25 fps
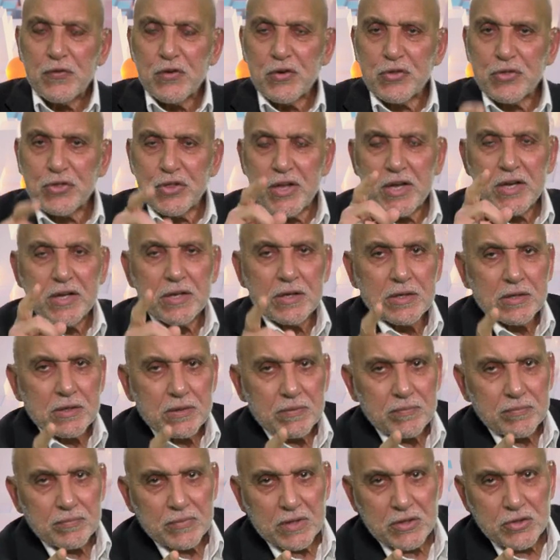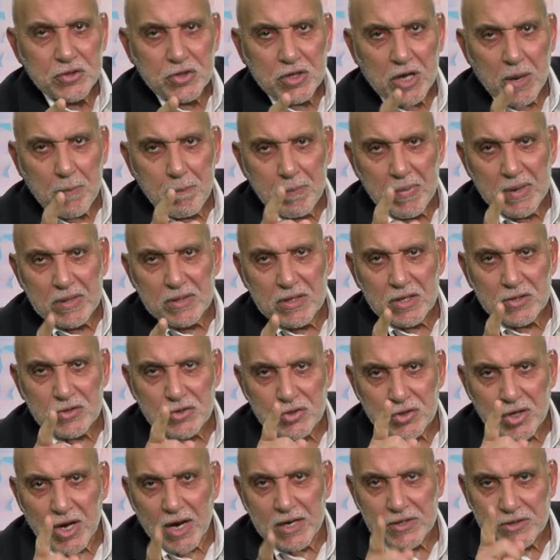If you think that you can build
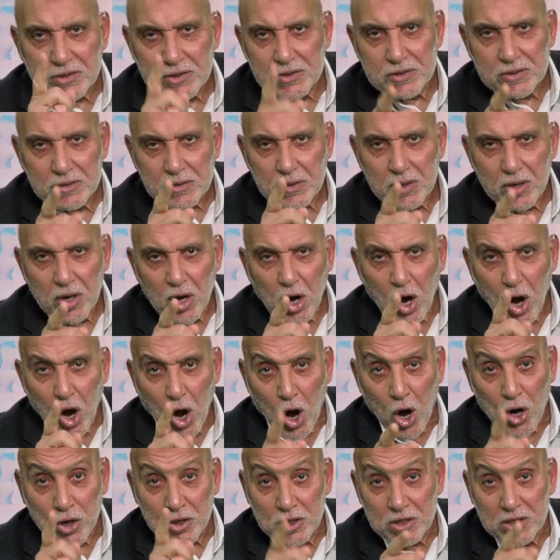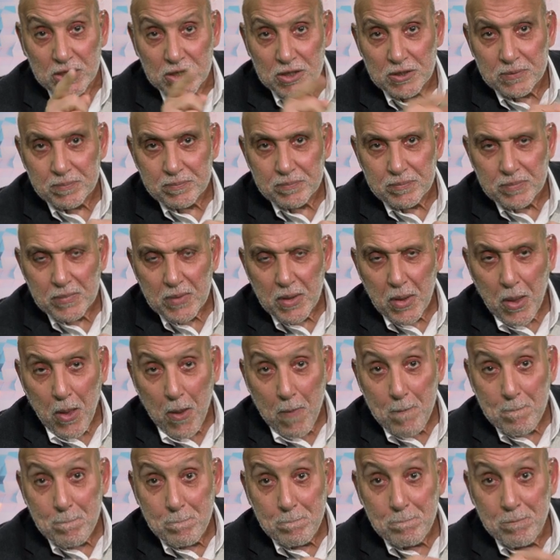a society only
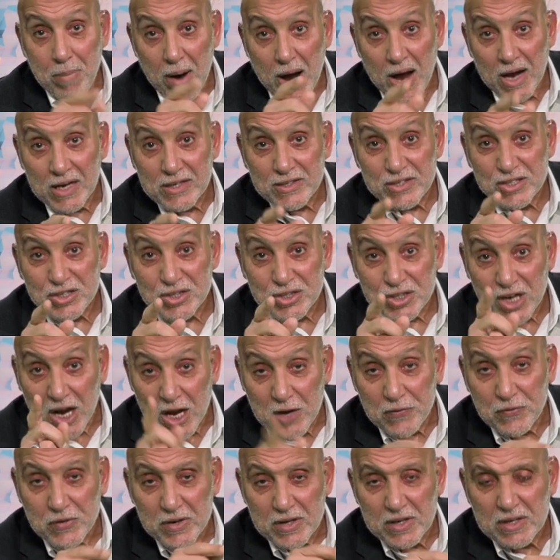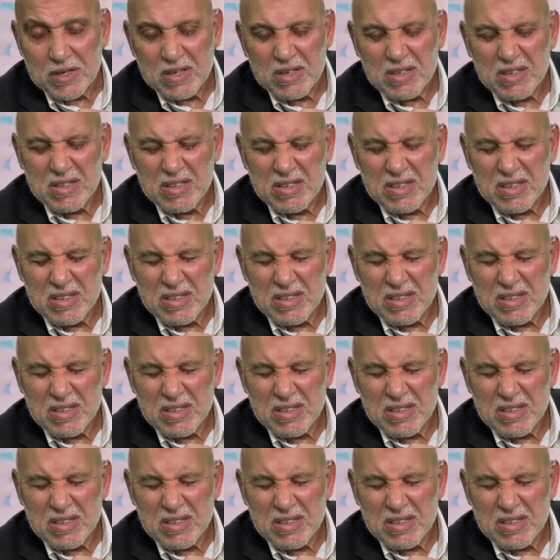by striving,